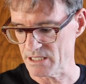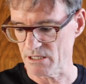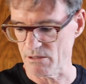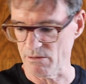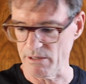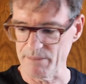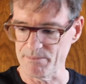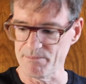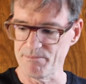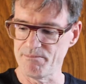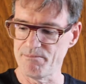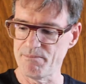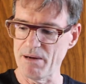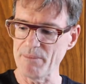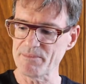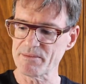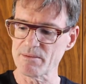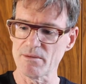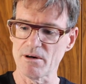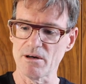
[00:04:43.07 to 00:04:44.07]
So I
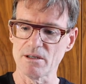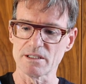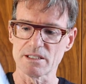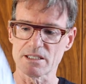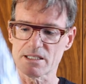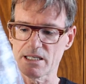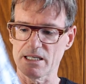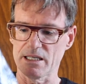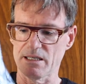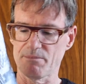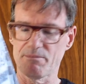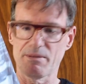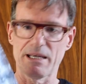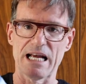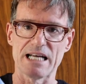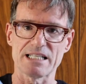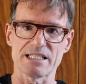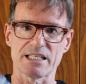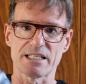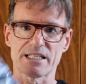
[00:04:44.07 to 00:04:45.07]
popped them all in this little
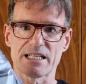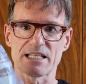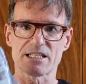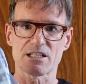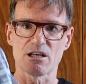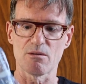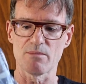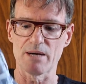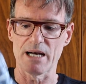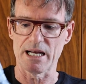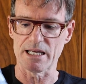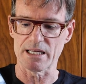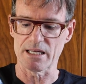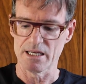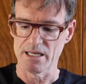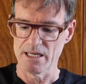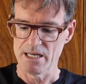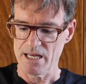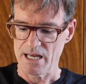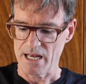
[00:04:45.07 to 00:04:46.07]
plastic Tesco bag,
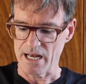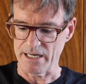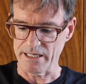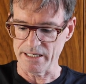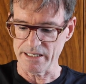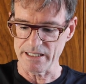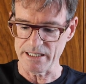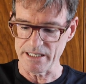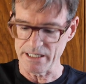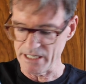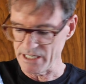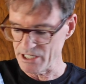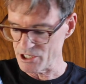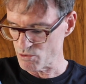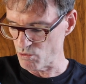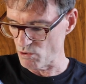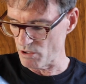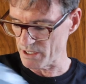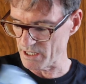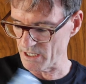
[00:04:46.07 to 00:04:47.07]
and in
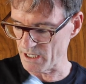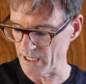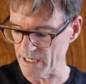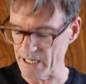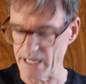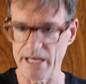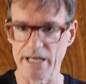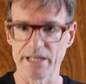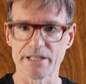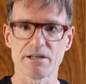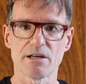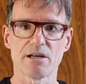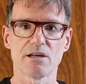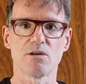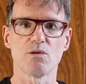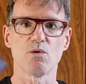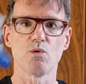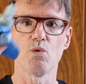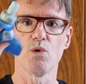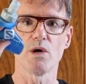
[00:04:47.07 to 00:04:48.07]
each one I had
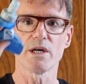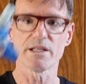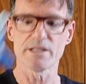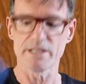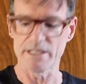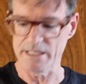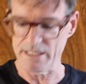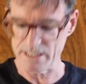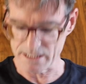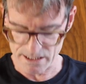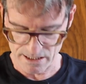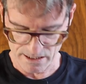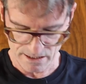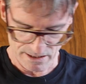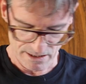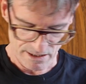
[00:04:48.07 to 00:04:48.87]
one of these.